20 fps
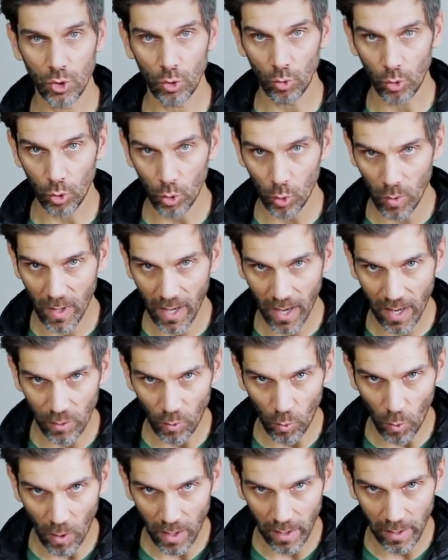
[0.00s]
You do not
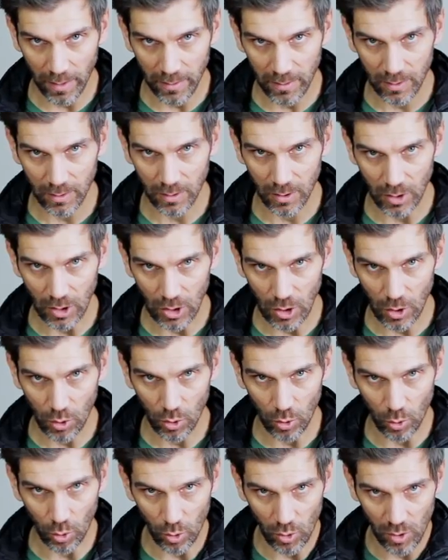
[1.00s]
want to
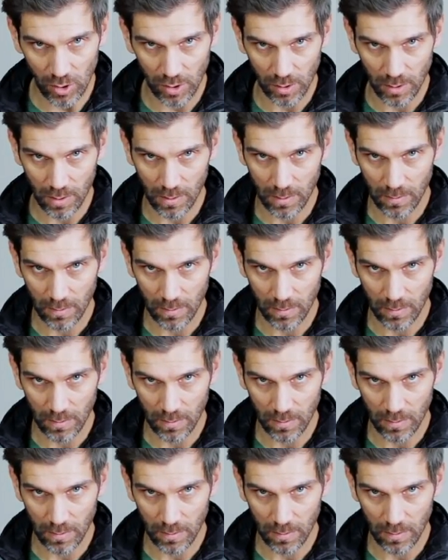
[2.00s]
use